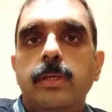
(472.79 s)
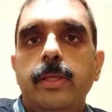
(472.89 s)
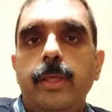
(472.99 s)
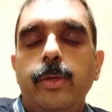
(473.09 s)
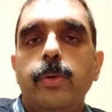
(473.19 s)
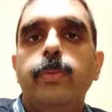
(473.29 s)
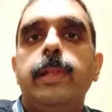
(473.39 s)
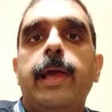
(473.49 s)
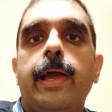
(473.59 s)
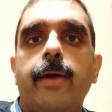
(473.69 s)
you will
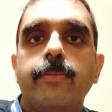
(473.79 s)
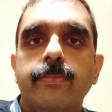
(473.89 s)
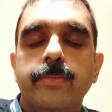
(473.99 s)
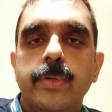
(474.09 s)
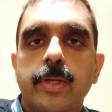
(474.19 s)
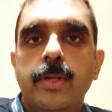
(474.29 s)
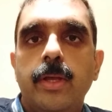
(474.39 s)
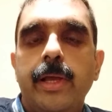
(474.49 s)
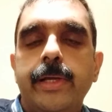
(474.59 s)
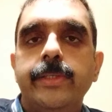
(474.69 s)
have
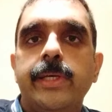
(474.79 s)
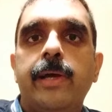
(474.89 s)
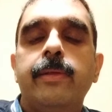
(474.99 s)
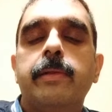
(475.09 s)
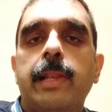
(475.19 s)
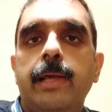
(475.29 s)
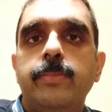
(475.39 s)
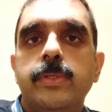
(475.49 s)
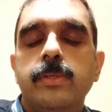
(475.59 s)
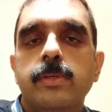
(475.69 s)
journal
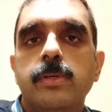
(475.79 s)
clubs